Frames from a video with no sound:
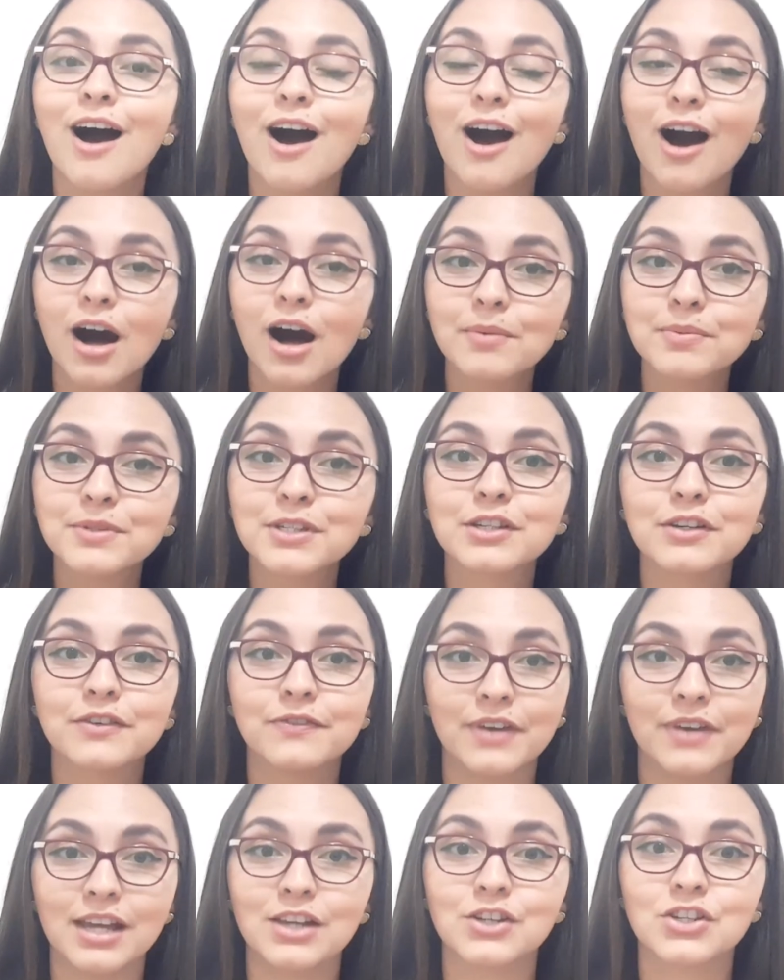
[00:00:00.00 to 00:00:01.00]

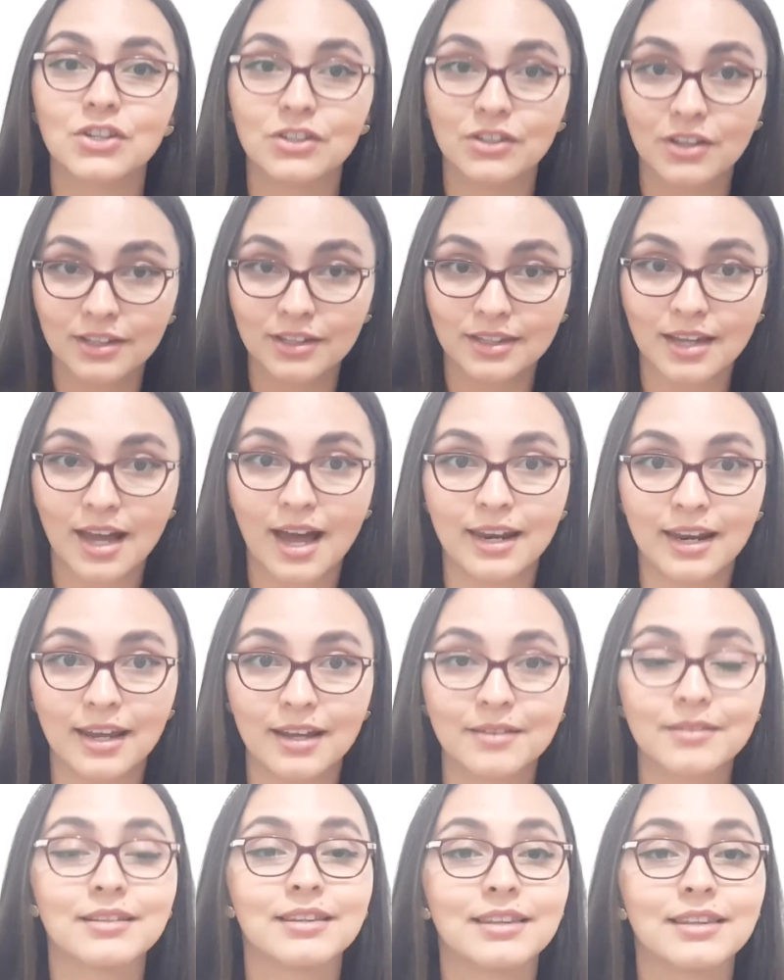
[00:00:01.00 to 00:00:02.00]
Observational data,
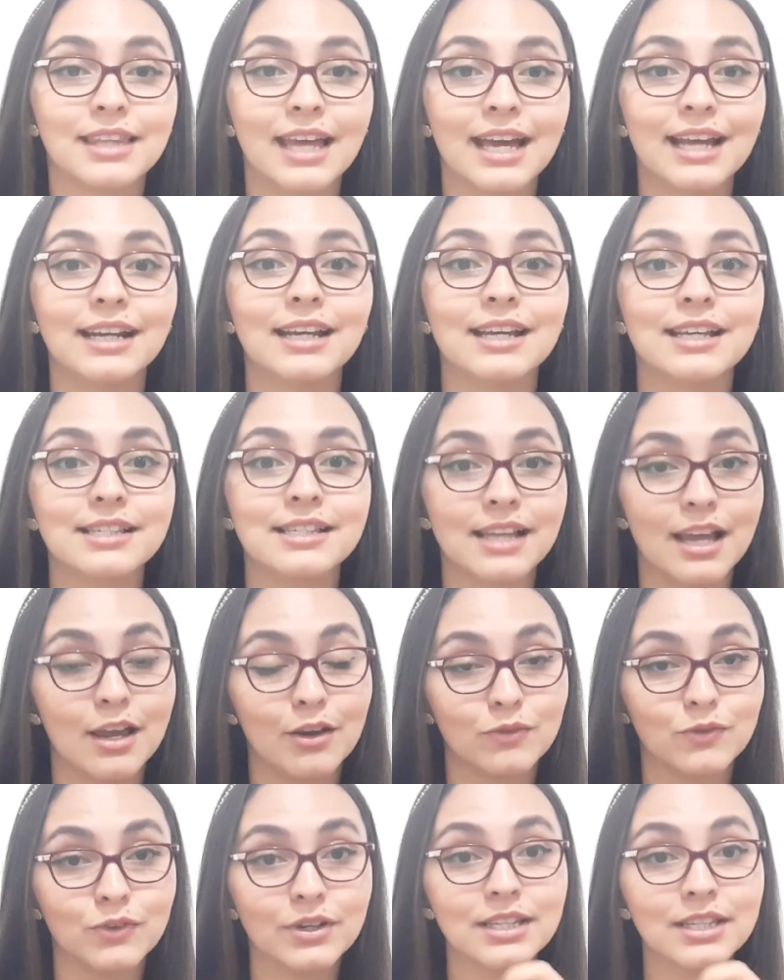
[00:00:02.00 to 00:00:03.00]
that is a
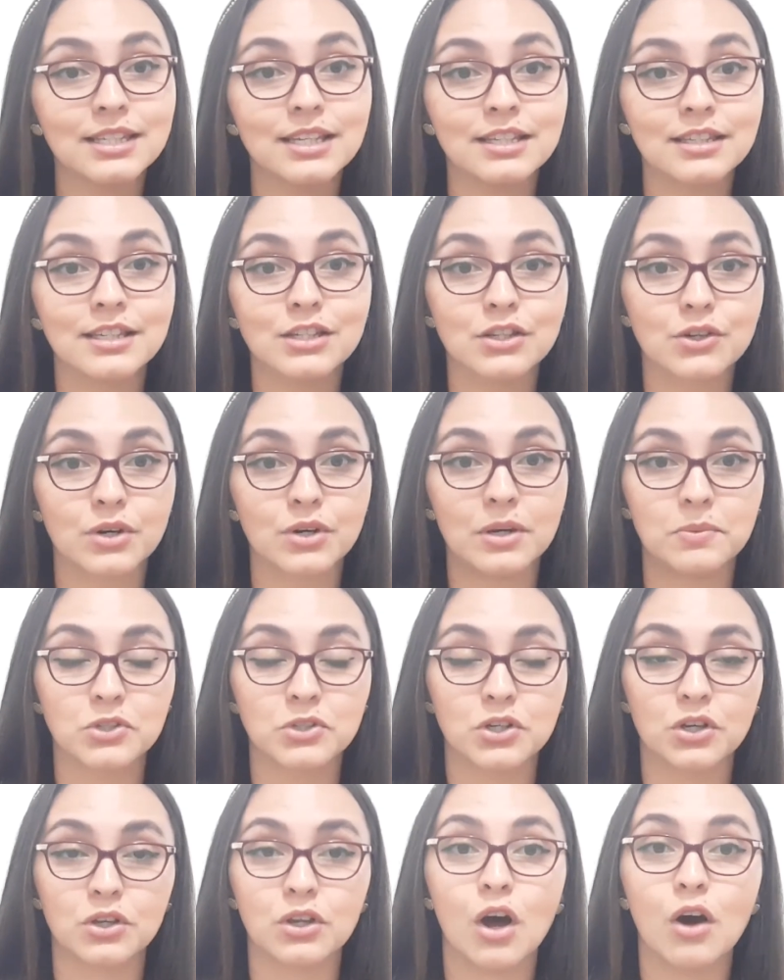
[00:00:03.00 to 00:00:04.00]
written
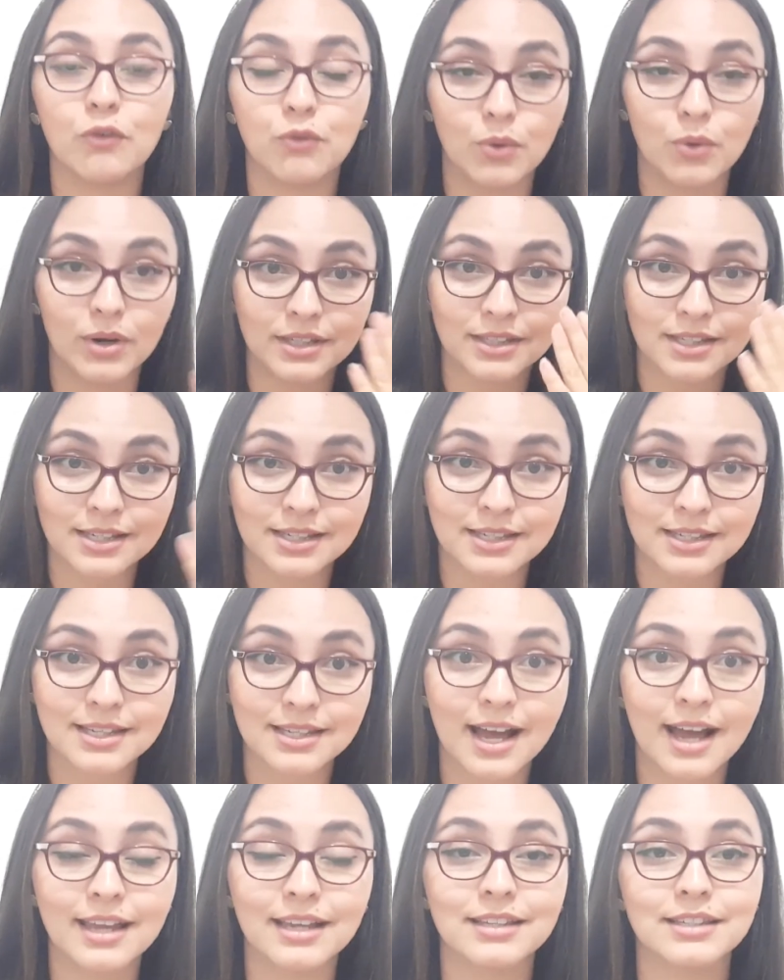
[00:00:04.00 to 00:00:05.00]
description of what the
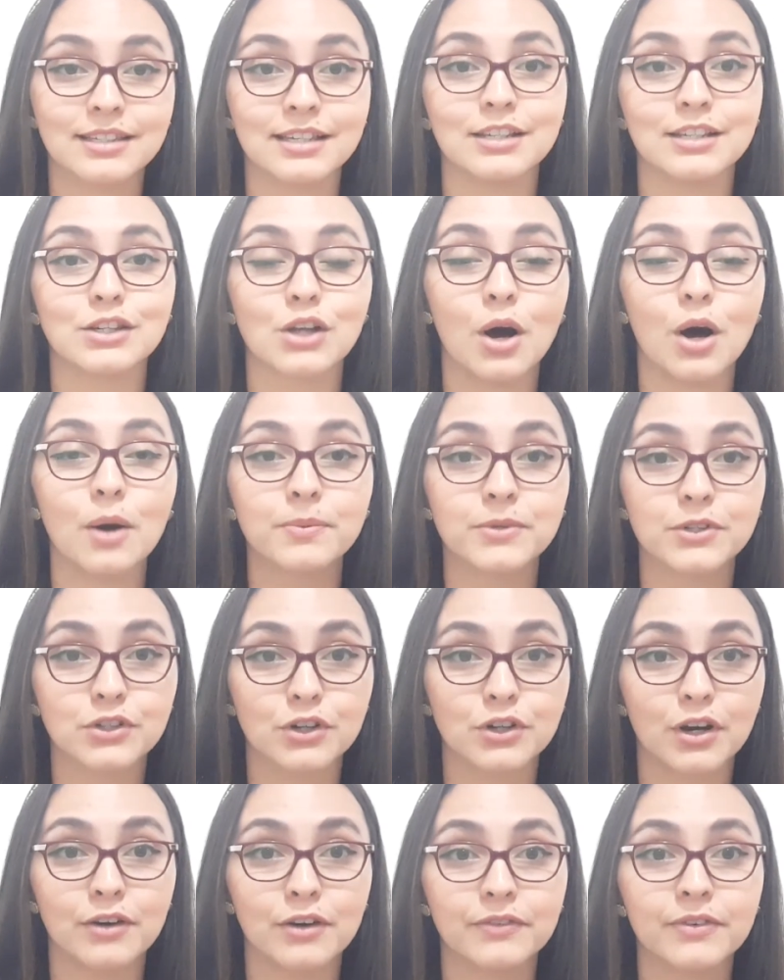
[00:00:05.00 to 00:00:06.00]
scientists
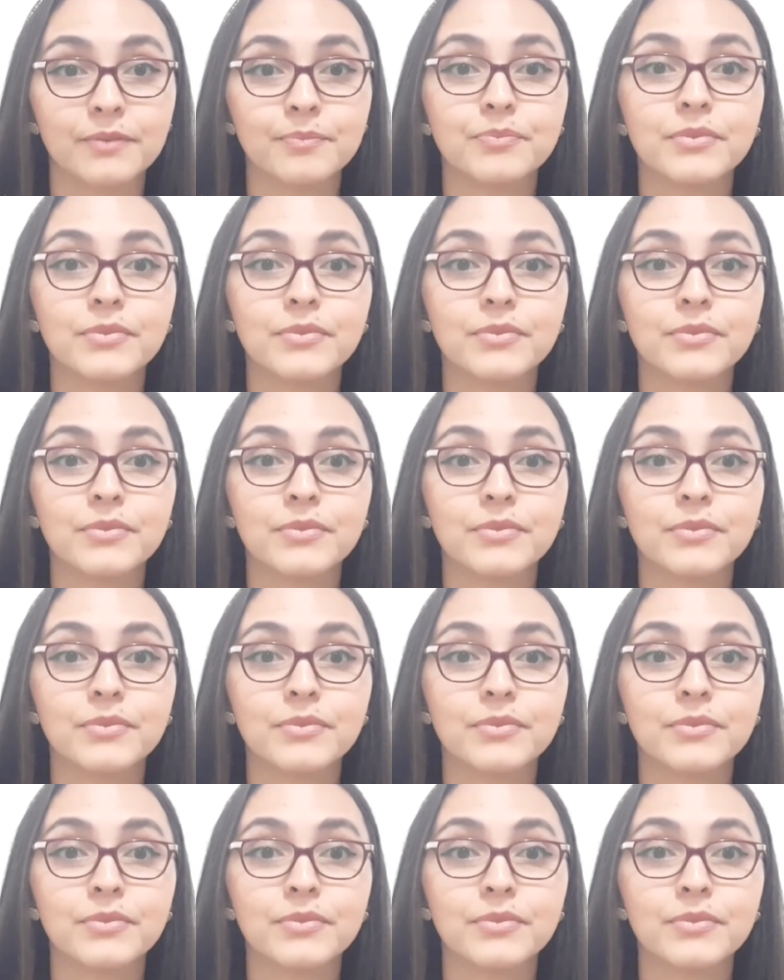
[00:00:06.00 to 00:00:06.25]
observe,